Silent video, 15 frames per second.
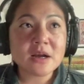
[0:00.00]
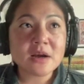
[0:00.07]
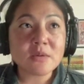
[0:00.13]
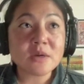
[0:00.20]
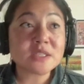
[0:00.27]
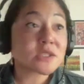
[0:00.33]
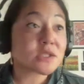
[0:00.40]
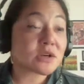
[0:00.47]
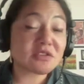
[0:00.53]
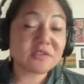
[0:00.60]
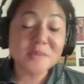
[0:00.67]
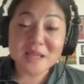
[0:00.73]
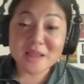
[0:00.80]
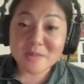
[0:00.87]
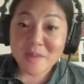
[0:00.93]
What served
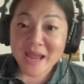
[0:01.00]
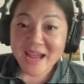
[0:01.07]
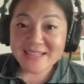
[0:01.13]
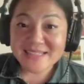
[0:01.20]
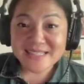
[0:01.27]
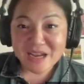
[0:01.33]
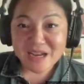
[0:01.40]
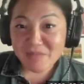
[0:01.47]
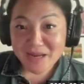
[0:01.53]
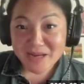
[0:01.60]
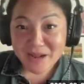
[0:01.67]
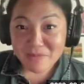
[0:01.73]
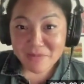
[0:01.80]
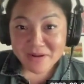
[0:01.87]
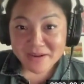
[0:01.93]
me in the past that I might
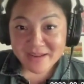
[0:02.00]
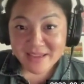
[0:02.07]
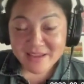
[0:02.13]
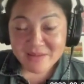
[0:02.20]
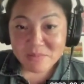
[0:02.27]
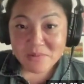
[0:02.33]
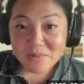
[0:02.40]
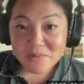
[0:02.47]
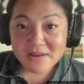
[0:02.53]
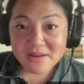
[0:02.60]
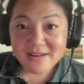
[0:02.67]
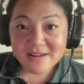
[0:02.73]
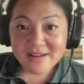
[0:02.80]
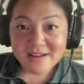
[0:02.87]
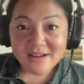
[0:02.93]
not want to keep?
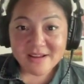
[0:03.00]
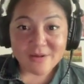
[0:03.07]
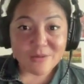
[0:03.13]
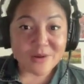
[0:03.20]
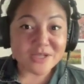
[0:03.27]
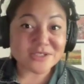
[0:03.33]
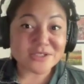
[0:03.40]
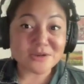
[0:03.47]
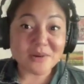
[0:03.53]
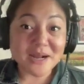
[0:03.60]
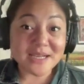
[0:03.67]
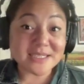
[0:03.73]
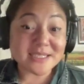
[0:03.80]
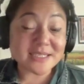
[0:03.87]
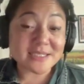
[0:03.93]
What do
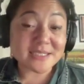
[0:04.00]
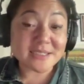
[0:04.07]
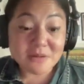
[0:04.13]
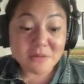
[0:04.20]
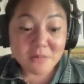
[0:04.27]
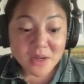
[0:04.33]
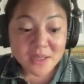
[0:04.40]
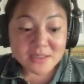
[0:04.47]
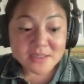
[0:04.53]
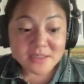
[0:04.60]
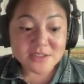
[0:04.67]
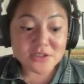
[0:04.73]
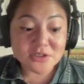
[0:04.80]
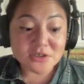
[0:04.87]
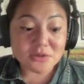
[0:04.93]
I still want
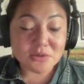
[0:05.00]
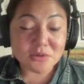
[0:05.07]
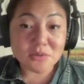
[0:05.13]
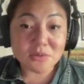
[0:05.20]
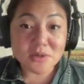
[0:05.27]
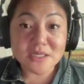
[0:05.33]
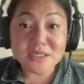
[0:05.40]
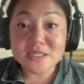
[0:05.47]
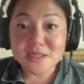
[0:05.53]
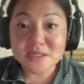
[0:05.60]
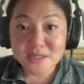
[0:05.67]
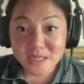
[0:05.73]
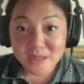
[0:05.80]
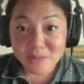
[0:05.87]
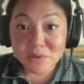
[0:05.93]
to continue
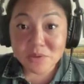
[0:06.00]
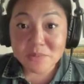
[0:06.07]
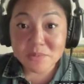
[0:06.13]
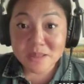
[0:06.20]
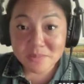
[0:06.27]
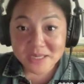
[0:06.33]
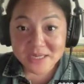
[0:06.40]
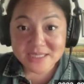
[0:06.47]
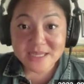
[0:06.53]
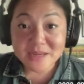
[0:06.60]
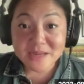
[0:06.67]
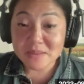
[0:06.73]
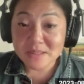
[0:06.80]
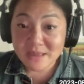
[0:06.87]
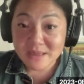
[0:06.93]
to implement because I
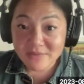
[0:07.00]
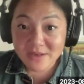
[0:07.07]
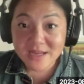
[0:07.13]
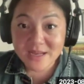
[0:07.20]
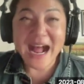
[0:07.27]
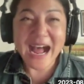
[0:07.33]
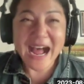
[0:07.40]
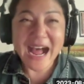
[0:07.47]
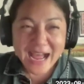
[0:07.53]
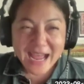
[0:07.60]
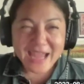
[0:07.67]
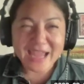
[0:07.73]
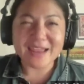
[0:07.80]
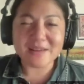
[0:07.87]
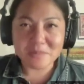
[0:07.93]
believe in it?
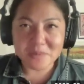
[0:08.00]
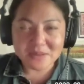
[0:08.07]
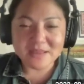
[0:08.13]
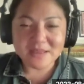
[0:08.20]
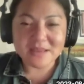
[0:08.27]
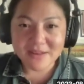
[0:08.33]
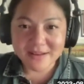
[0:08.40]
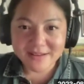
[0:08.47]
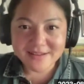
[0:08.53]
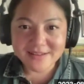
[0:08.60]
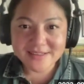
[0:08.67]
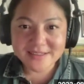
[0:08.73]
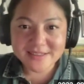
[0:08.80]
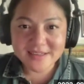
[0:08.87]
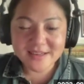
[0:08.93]
I believe in
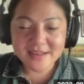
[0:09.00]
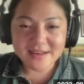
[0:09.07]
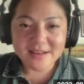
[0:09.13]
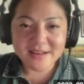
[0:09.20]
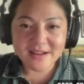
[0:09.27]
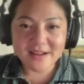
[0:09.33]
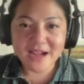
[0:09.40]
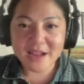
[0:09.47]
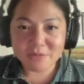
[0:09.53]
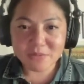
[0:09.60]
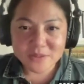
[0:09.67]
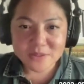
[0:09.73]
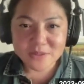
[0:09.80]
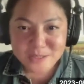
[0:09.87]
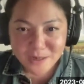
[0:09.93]
it, not I
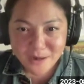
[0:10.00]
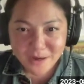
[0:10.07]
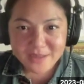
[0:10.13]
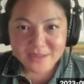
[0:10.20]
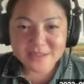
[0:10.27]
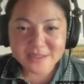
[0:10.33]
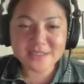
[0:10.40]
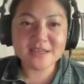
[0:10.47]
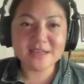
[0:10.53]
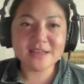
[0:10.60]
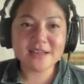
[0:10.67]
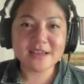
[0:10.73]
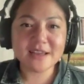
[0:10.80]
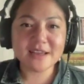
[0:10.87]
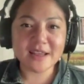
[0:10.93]
was taught
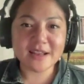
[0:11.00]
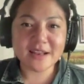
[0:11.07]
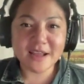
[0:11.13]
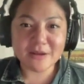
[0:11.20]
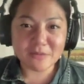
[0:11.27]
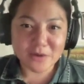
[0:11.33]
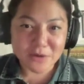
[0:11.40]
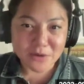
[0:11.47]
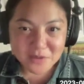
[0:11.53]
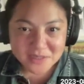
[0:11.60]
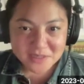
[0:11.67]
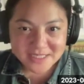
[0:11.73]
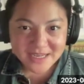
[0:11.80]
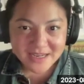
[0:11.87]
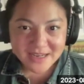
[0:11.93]
and I
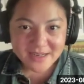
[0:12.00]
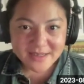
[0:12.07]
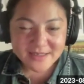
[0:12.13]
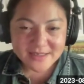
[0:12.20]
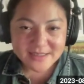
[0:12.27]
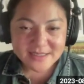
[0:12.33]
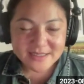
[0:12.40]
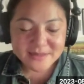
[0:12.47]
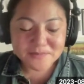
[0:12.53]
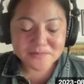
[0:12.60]
regurgitate it.